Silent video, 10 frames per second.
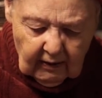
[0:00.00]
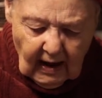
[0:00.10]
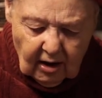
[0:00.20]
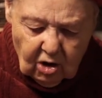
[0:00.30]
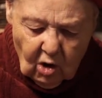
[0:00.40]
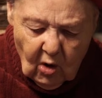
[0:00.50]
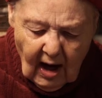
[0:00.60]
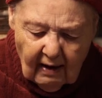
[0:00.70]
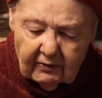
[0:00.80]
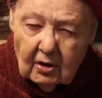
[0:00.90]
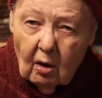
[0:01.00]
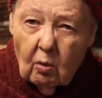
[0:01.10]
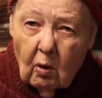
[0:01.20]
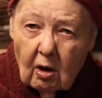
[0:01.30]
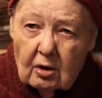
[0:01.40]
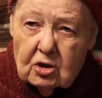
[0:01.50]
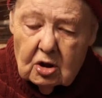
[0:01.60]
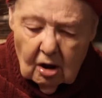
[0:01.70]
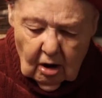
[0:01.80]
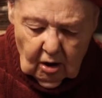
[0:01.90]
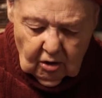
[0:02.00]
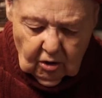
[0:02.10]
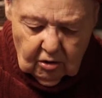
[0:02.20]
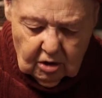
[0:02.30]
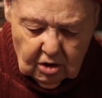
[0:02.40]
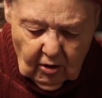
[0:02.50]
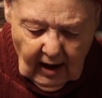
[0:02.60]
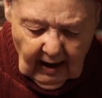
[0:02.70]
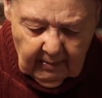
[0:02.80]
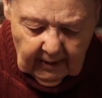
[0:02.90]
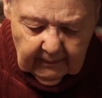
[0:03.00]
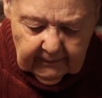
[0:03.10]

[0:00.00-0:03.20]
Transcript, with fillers: that you have no words to describe.